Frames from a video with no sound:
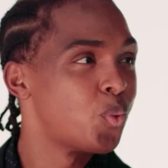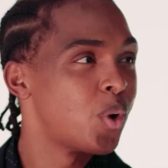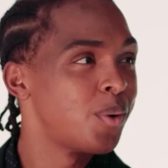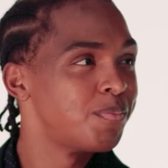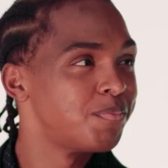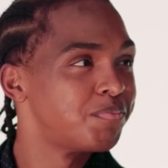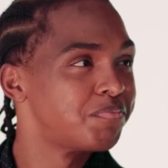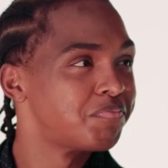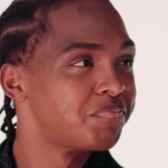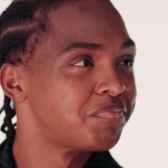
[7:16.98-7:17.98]
you in any
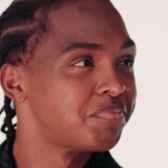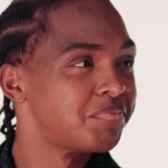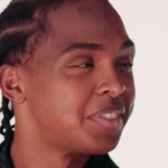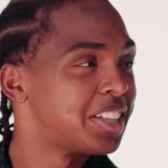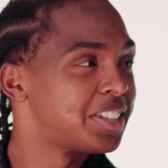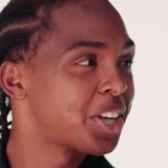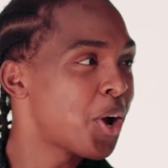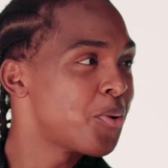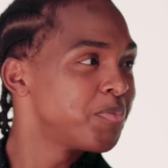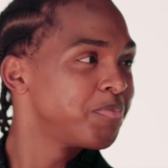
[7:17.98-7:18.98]
way I can,
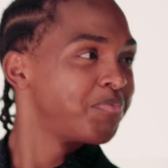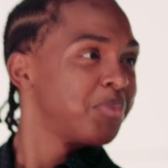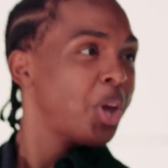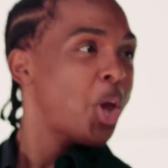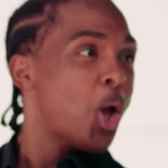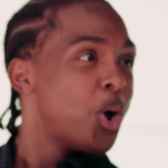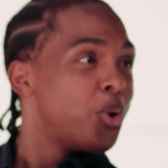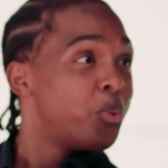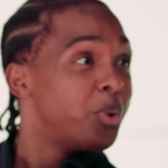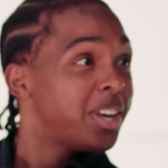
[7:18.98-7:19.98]
Kevin
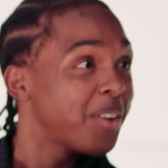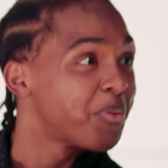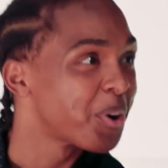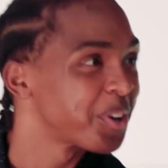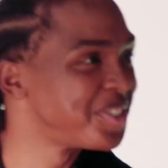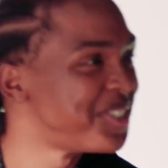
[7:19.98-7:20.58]
answered quickly.